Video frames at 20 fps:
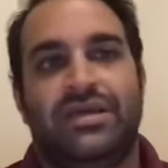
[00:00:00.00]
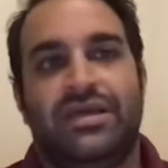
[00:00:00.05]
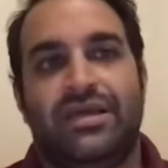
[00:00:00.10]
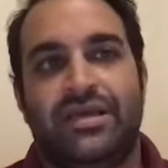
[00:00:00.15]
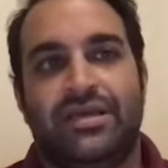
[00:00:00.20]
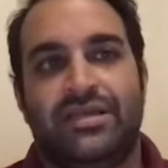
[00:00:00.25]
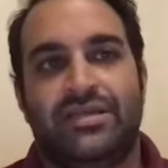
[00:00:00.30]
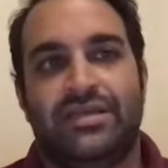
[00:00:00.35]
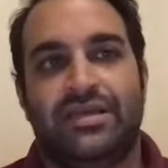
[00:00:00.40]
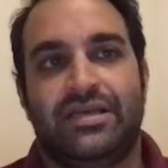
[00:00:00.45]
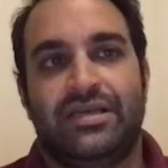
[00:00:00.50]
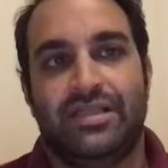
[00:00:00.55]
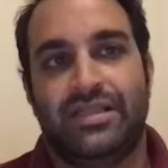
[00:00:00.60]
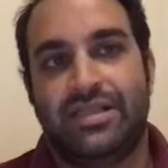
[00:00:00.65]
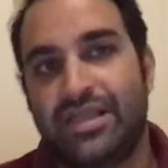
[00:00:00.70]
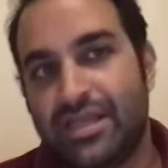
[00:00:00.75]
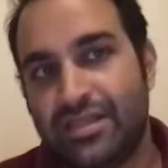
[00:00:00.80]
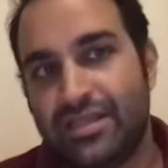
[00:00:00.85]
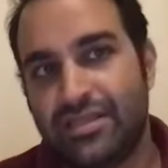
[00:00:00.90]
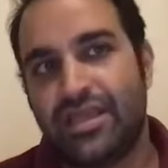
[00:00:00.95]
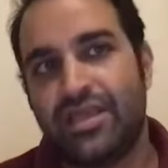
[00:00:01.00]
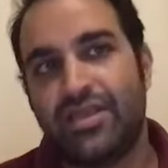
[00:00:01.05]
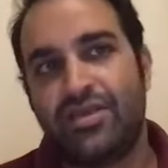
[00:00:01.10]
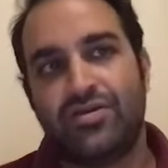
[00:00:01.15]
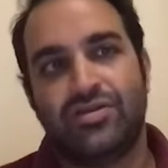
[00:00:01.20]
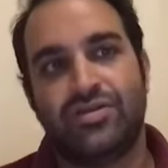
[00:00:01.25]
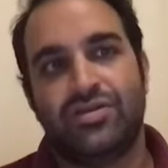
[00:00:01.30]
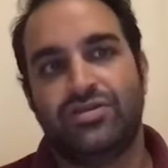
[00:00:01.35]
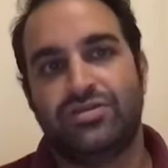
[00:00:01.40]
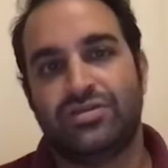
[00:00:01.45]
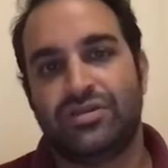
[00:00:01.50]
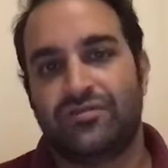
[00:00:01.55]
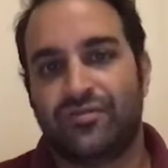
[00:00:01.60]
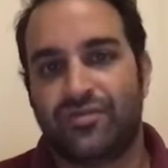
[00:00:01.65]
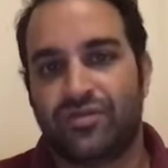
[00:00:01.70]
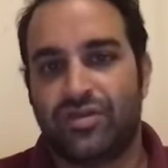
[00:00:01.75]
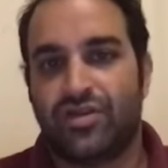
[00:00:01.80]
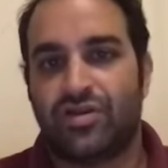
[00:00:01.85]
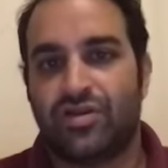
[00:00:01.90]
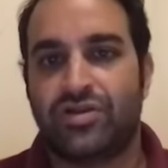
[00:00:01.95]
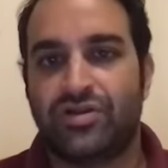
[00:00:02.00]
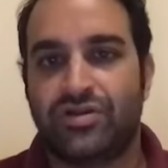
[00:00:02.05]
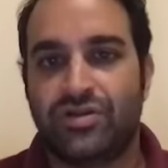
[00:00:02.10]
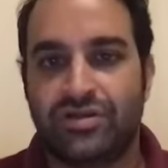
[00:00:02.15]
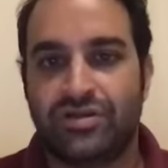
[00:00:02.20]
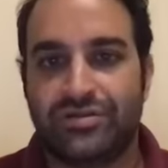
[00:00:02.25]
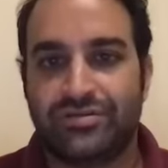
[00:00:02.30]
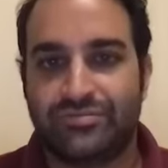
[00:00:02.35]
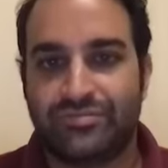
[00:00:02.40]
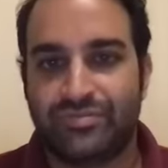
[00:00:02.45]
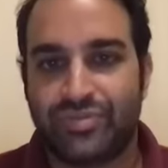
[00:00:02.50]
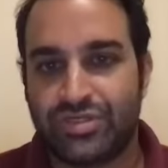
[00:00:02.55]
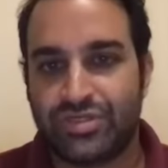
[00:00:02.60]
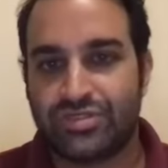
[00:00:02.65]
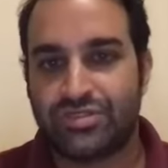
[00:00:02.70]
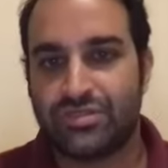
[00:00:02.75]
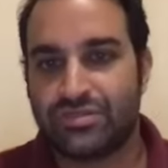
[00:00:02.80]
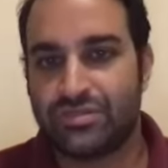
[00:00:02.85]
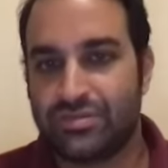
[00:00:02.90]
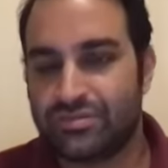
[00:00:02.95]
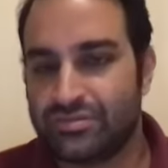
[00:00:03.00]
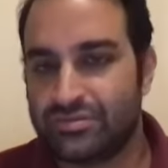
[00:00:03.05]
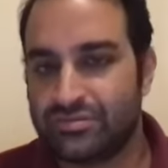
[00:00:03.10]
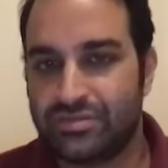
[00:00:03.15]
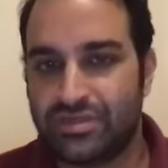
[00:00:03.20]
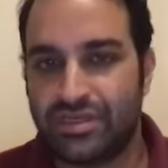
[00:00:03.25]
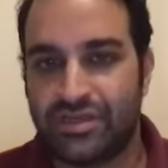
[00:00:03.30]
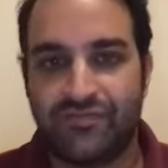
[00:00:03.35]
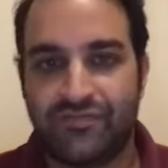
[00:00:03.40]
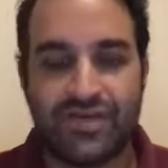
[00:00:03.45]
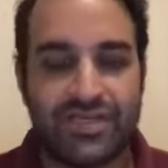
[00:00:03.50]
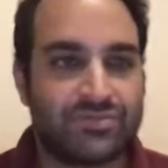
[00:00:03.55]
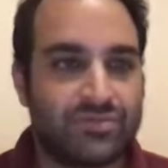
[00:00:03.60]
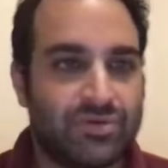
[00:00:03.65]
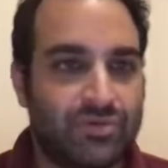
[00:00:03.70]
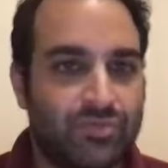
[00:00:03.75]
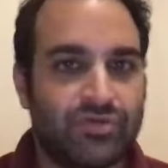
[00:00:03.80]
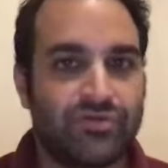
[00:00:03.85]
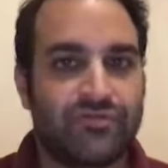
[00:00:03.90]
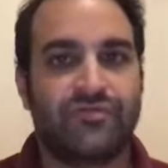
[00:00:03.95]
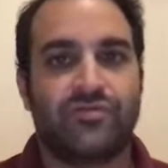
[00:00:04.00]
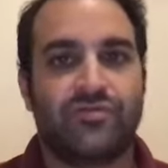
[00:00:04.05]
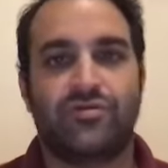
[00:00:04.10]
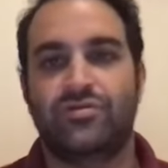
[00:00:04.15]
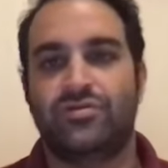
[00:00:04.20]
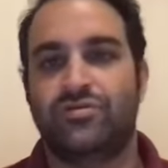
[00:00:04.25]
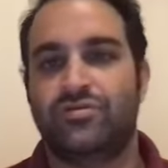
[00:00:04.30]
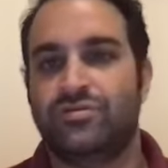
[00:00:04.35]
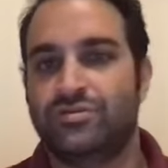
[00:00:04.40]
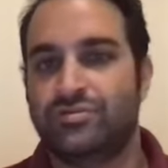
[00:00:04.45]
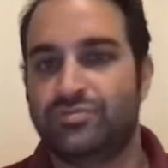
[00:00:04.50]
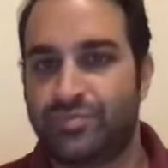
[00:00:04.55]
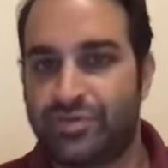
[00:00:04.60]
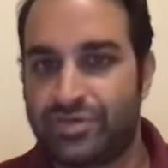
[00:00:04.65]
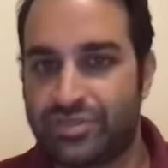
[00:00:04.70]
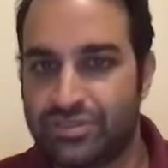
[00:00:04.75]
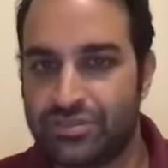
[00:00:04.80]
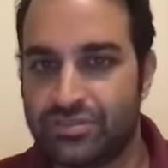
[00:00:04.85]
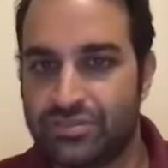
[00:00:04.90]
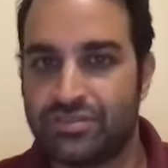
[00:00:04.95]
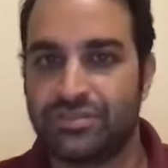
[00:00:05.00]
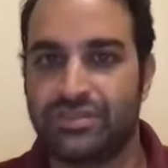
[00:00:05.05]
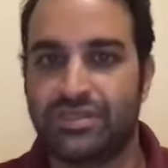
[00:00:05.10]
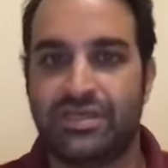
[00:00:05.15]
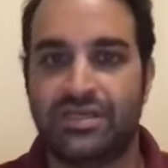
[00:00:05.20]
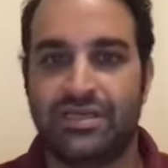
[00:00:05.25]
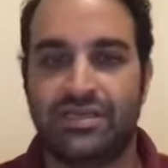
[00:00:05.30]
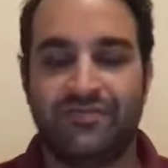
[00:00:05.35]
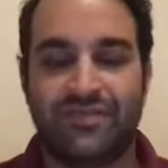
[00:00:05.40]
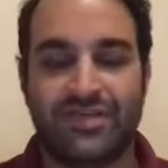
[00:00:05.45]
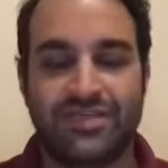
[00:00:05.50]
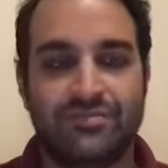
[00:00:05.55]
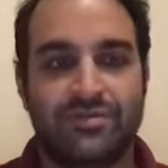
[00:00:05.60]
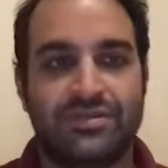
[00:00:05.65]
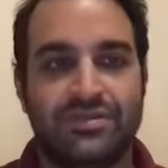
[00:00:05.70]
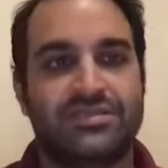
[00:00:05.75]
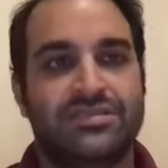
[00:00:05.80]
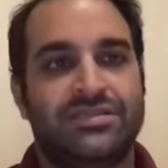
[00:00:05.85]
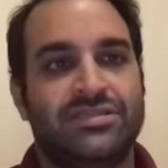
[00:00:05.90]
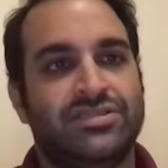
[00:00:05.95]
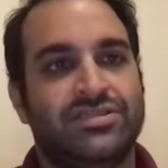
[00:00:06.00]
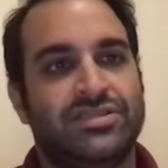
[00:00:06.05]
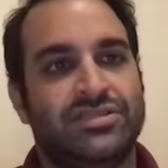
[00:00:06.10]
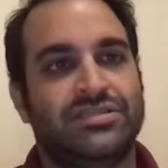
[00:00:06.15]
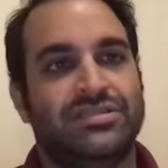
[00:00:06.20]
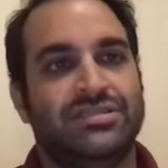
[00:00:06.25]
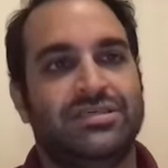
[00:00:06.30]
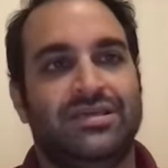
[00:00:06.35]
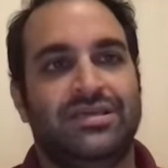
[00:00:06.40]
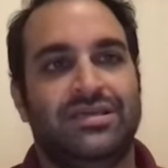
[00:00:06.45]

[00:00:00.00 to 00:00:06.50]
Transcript: and then they could use it for their personal investment portfolios, personal investment decisions,